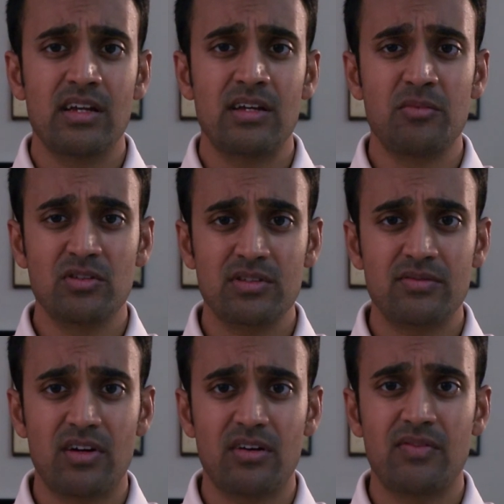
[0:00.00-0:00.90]
And most
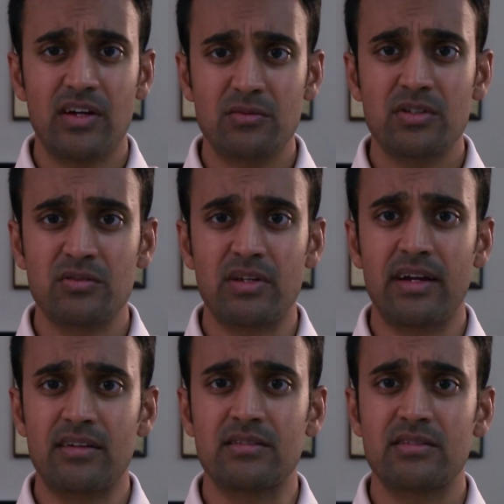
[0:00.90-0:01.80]
of all, find one who
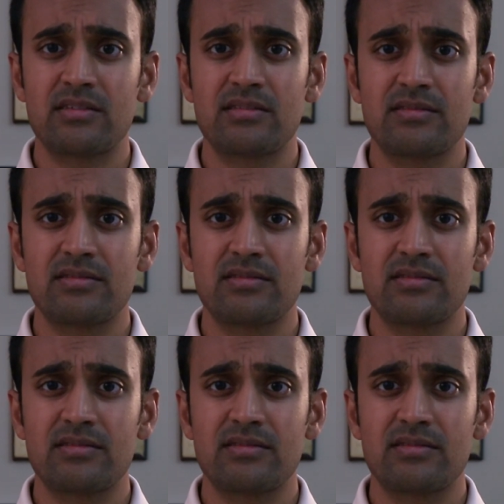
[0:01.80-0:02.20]
cares.